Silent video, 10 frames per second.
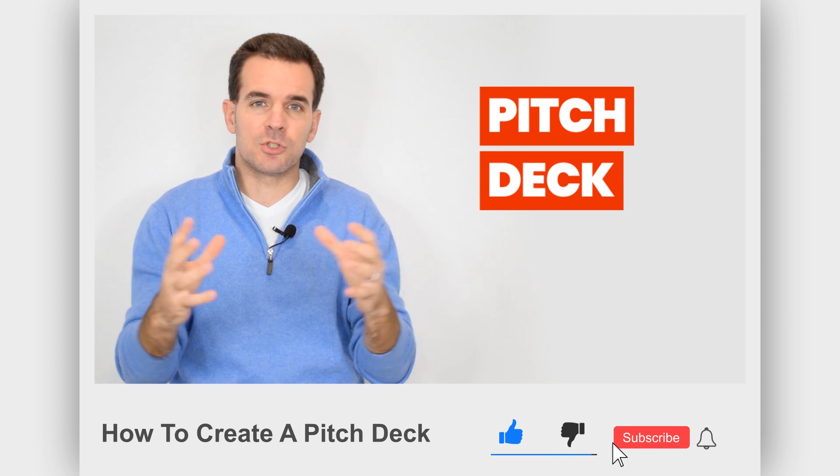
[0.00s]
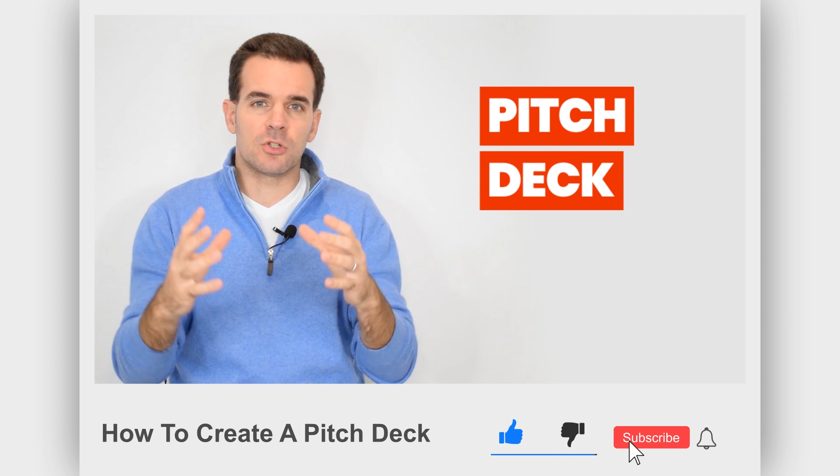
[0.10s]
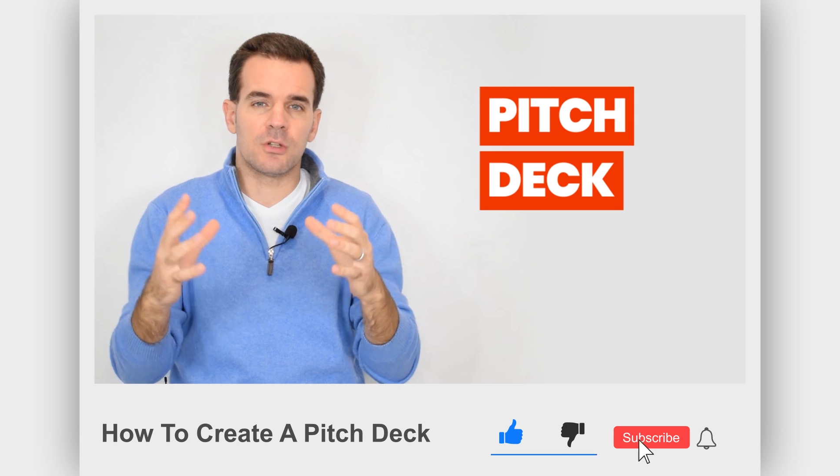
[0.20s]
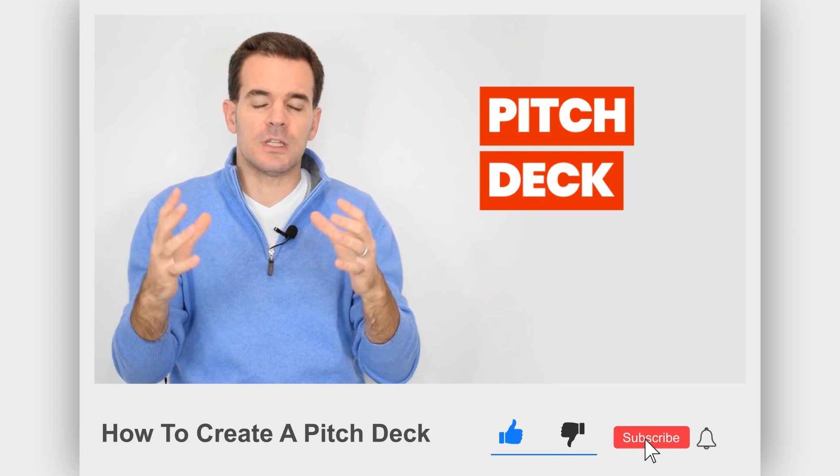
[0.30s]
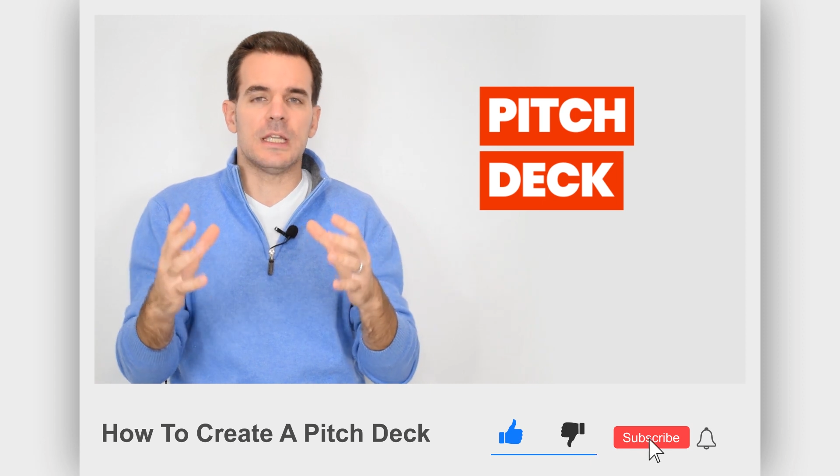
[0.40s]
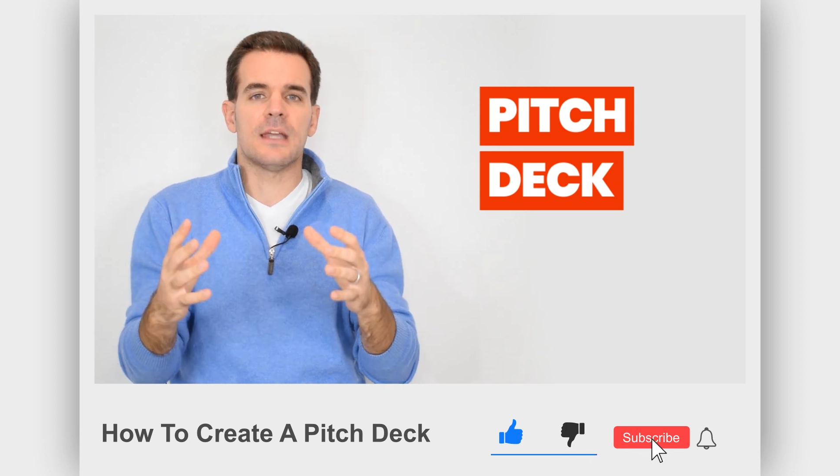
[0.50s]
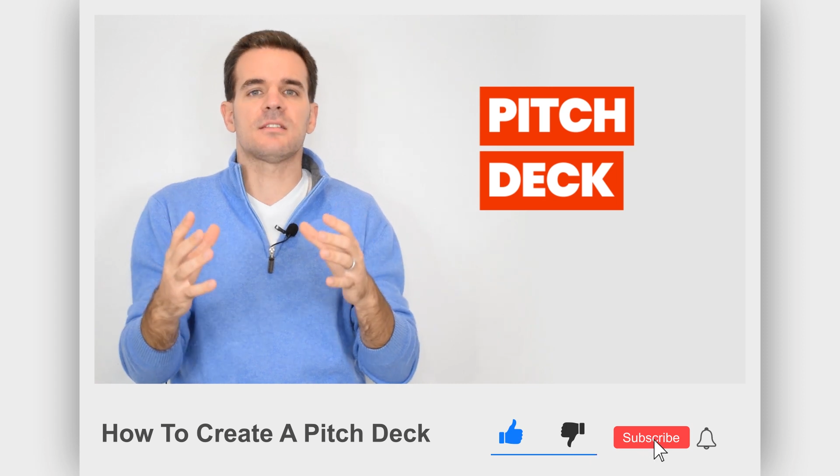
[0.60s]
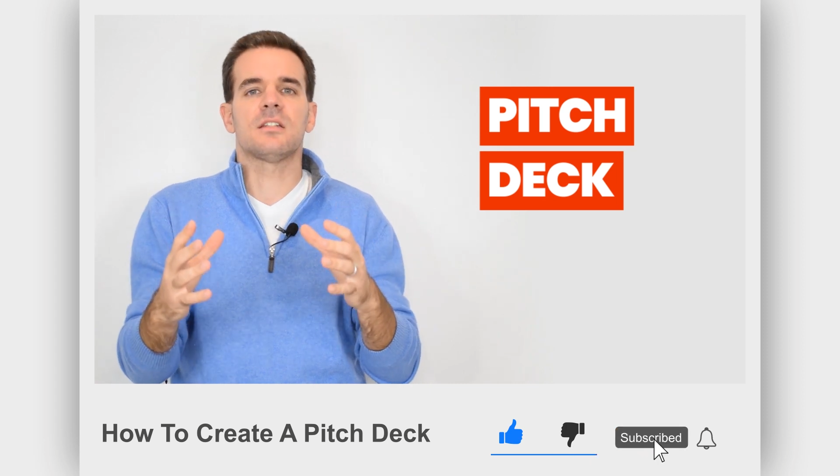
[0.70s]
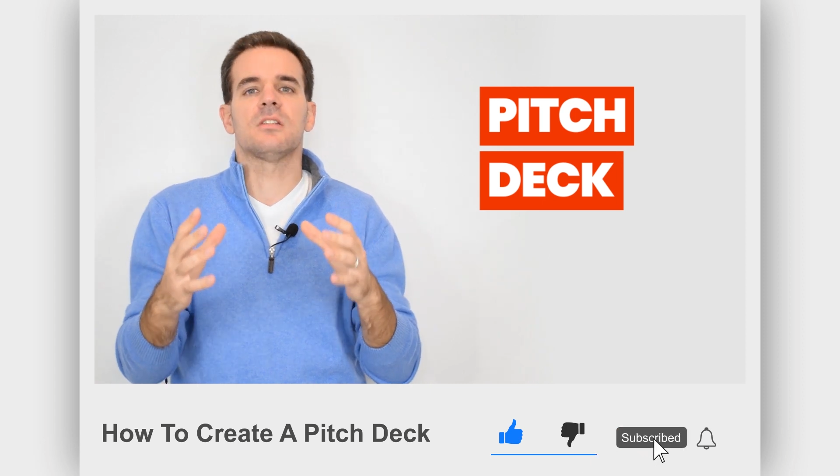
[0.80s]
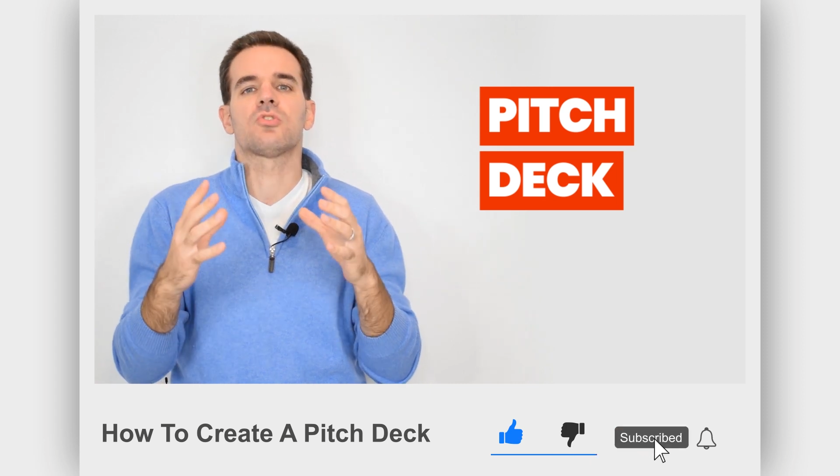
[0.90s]
and this
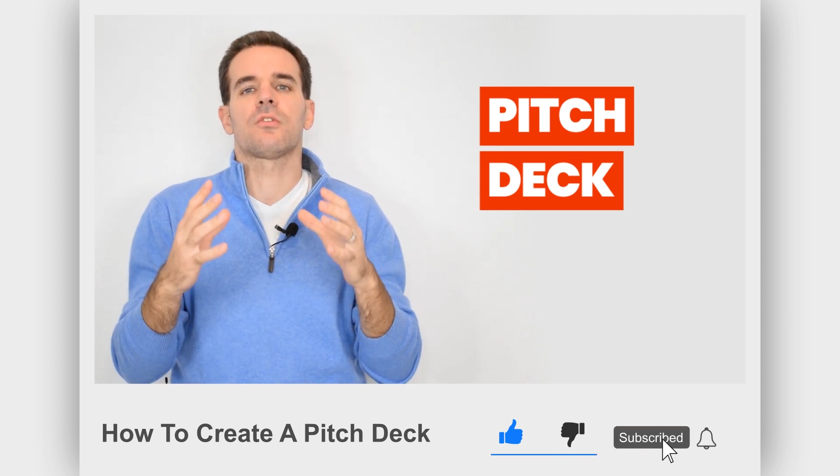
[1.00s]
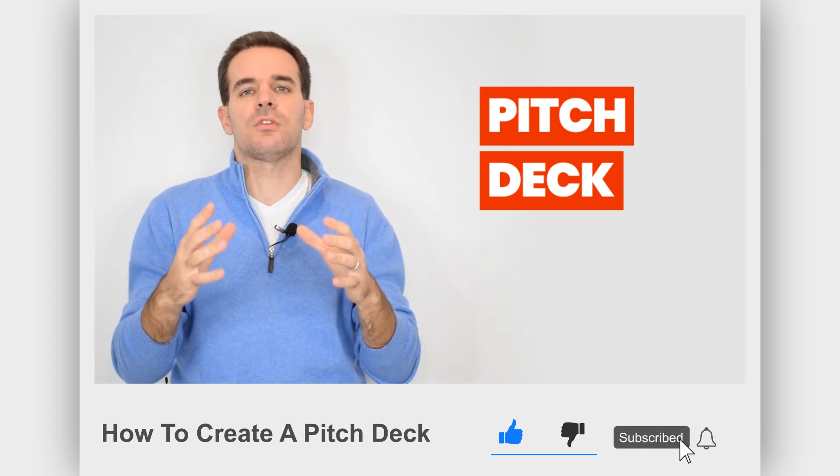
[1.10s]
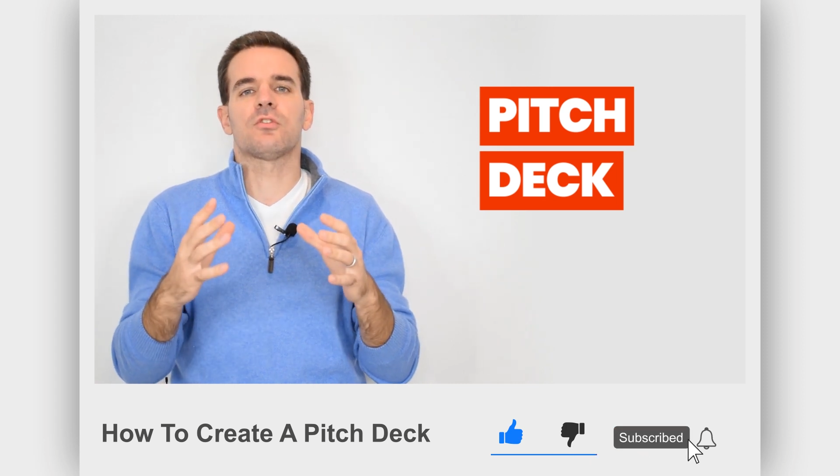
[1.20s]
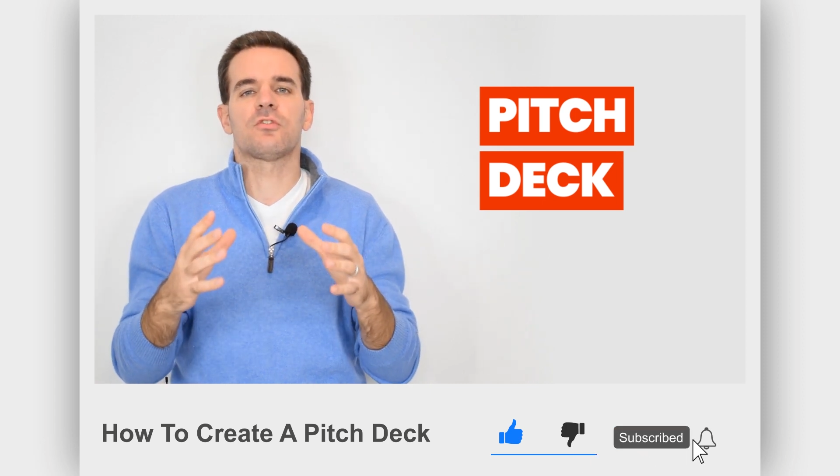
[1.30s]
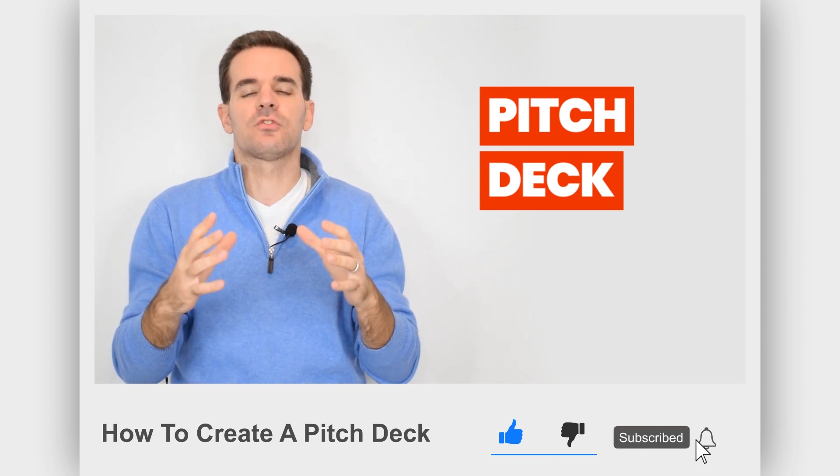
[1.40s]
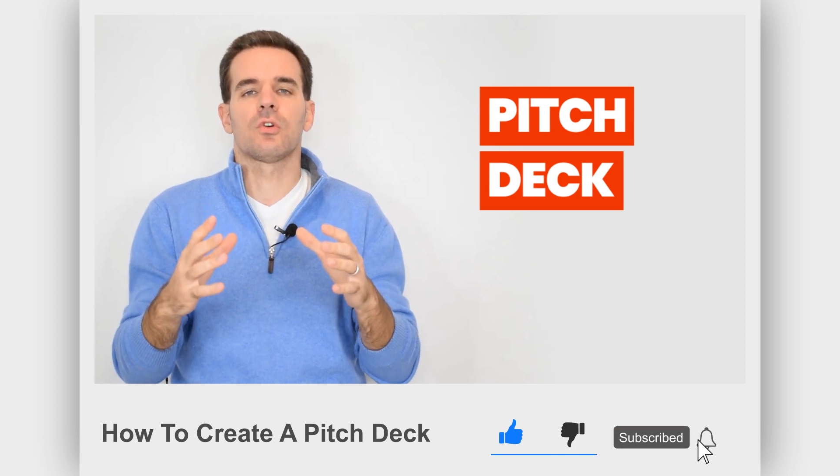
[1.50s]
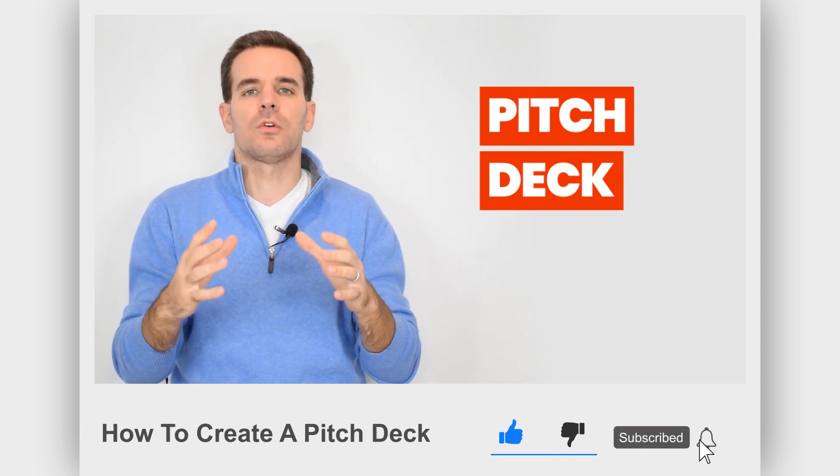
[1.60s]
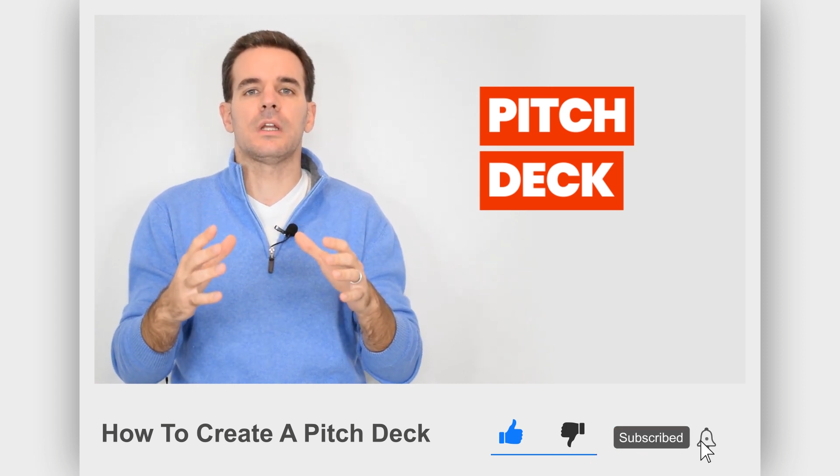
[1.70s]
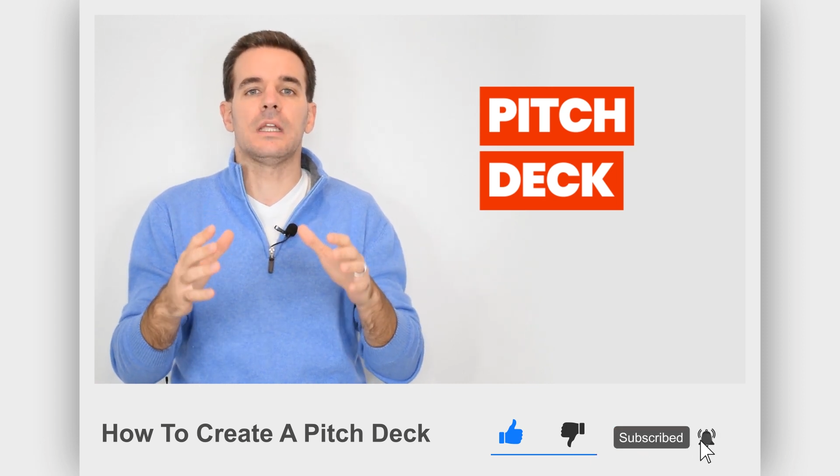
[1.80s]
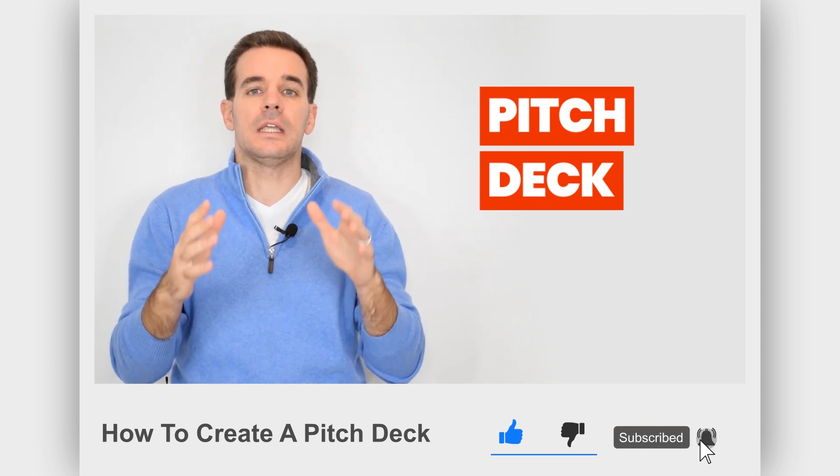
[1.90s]
way you will never
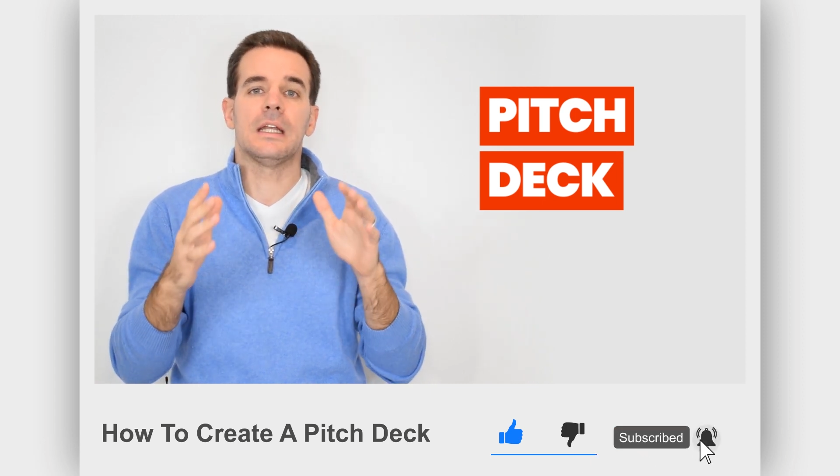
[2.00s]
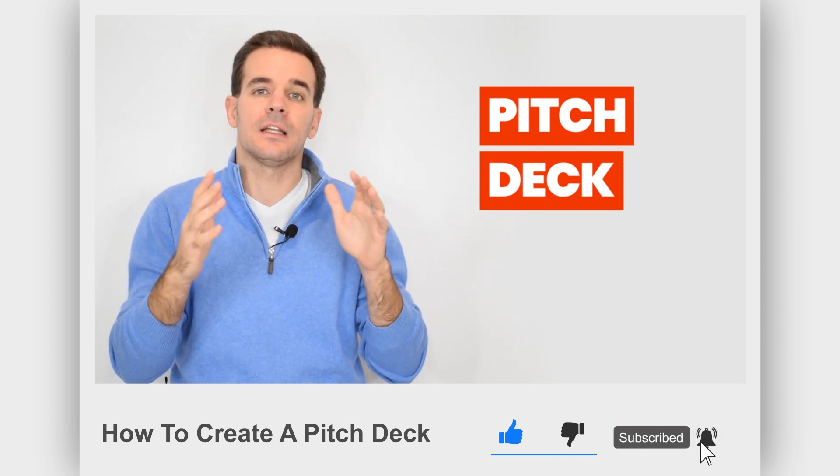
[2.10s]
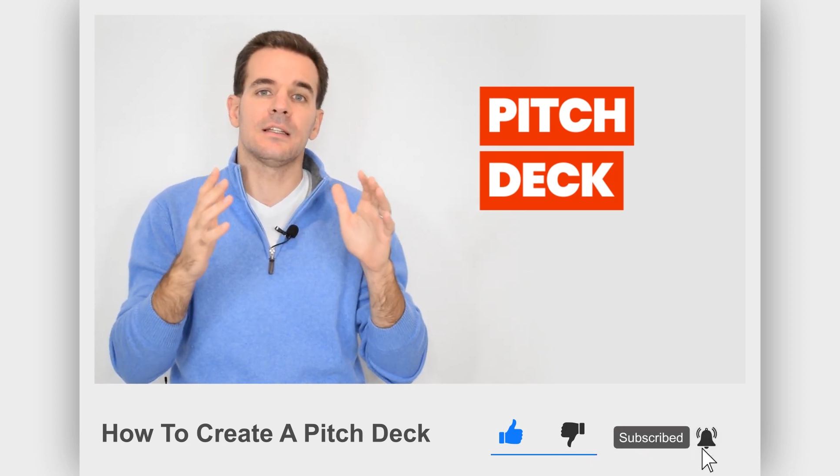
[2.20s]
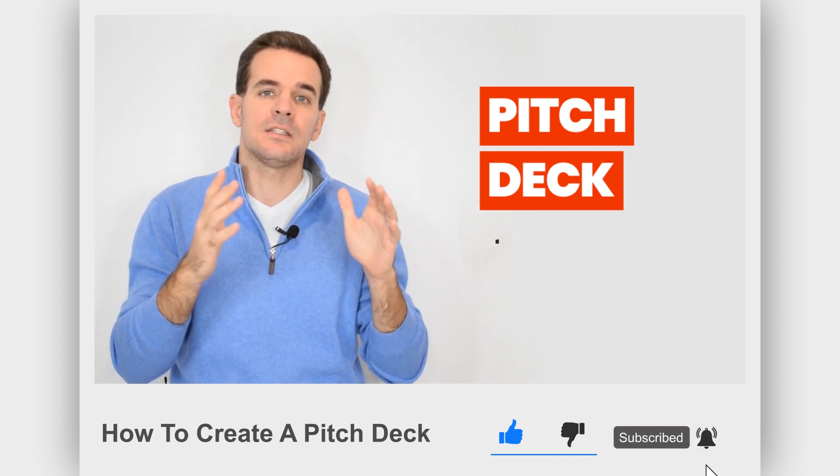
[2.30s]
miss out on